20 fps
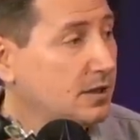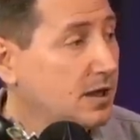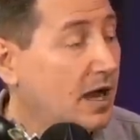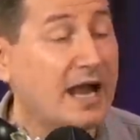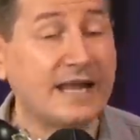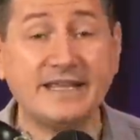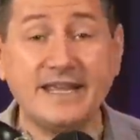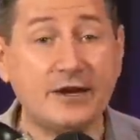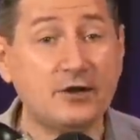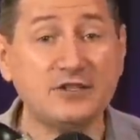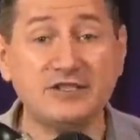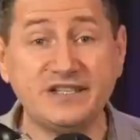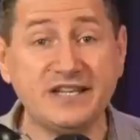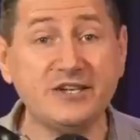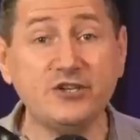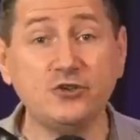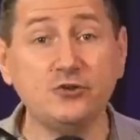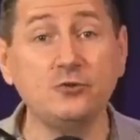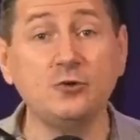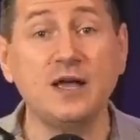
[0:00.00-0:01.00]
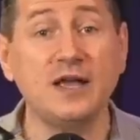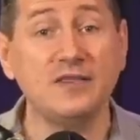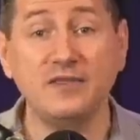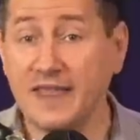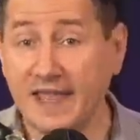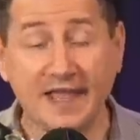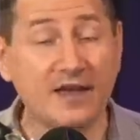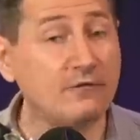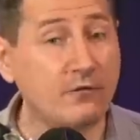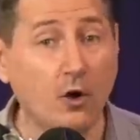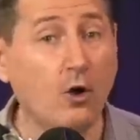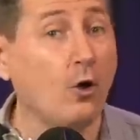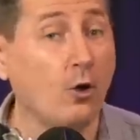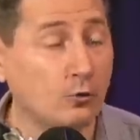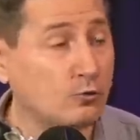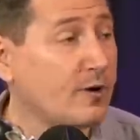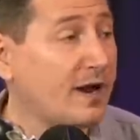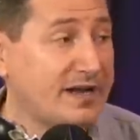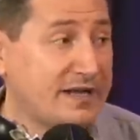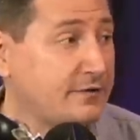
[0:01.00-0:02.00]
I guarantee you they have
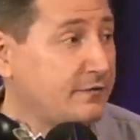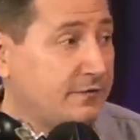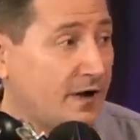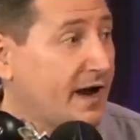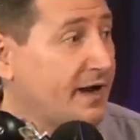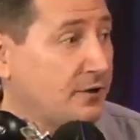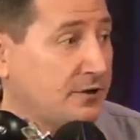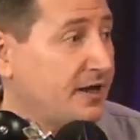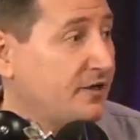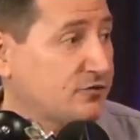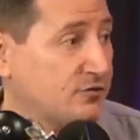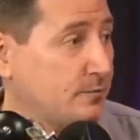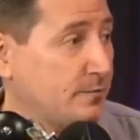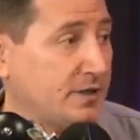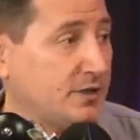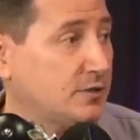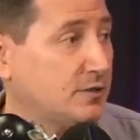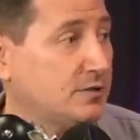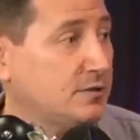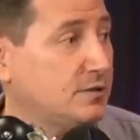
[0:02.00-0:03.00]
already fired Ezra Miller.